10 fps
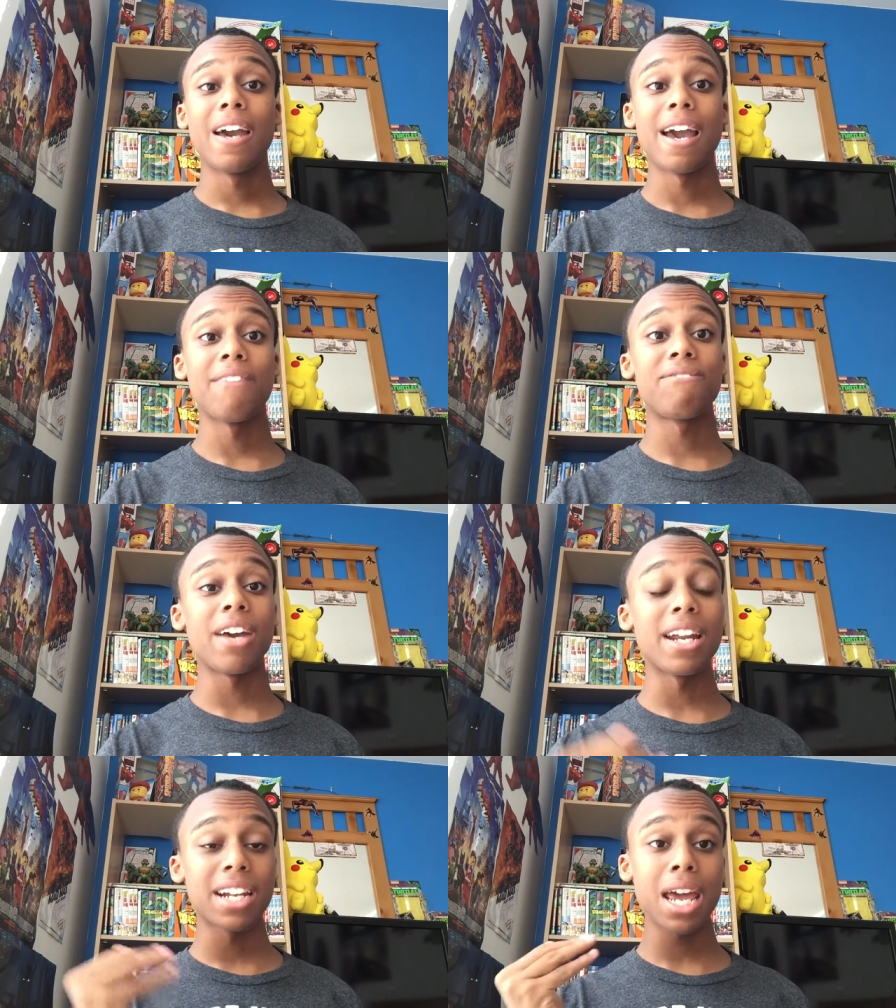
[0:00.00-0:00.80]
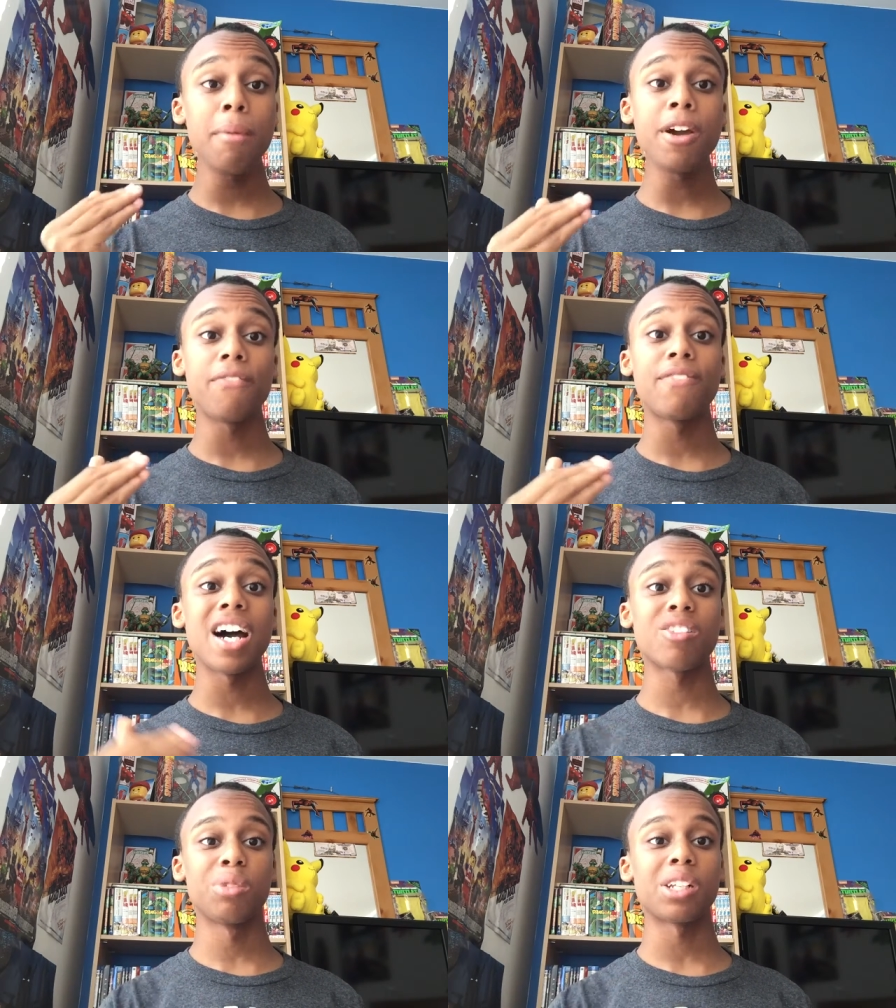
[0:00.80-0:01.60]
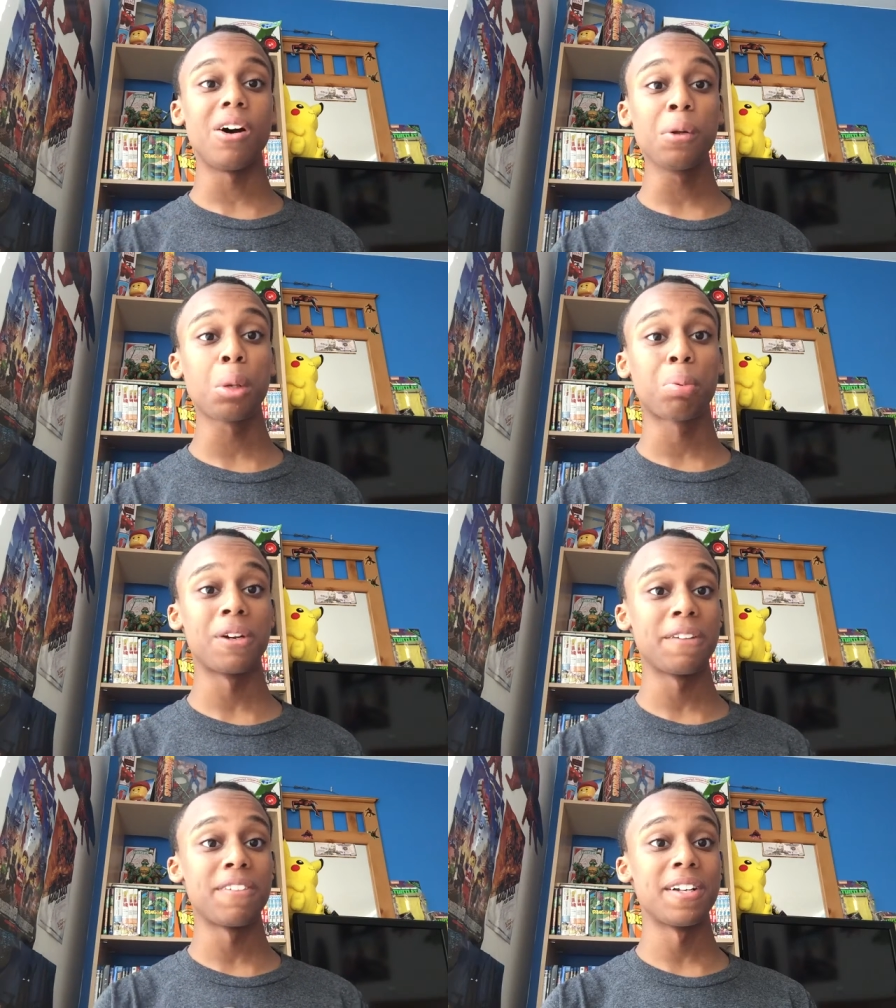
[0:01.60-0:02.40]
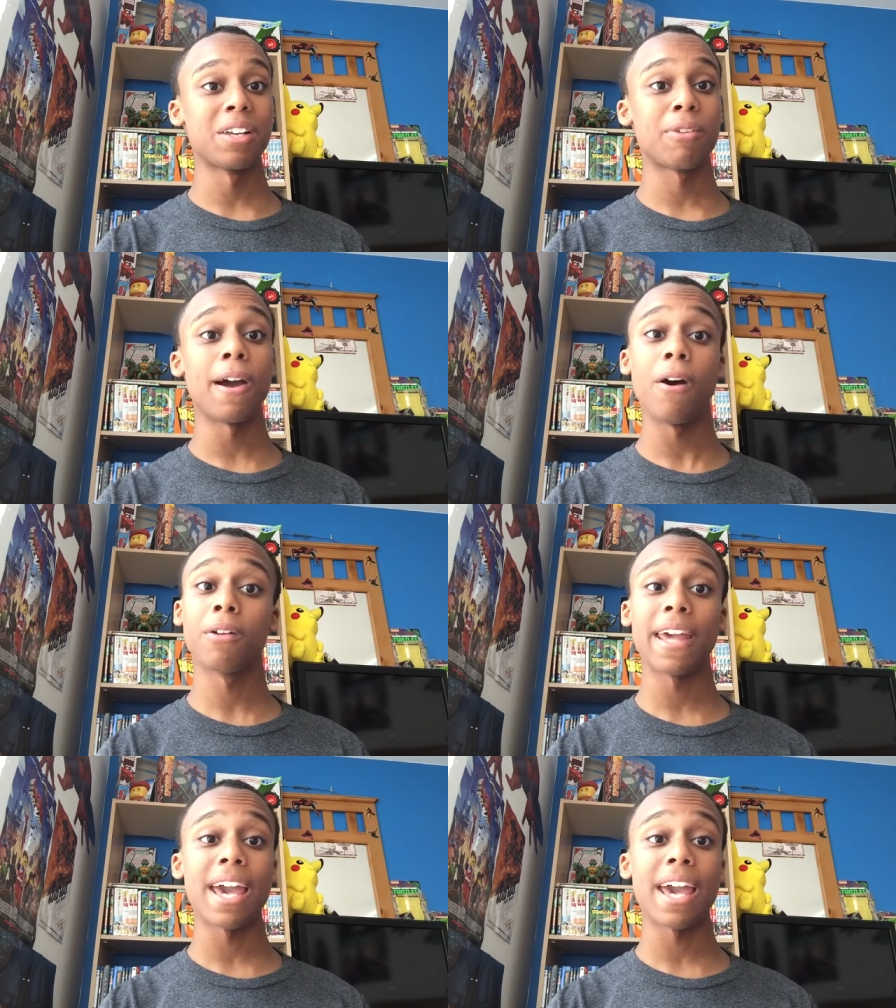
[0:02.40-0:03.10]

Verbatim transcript: and and the cameo of Falcon was also pretty fun as well.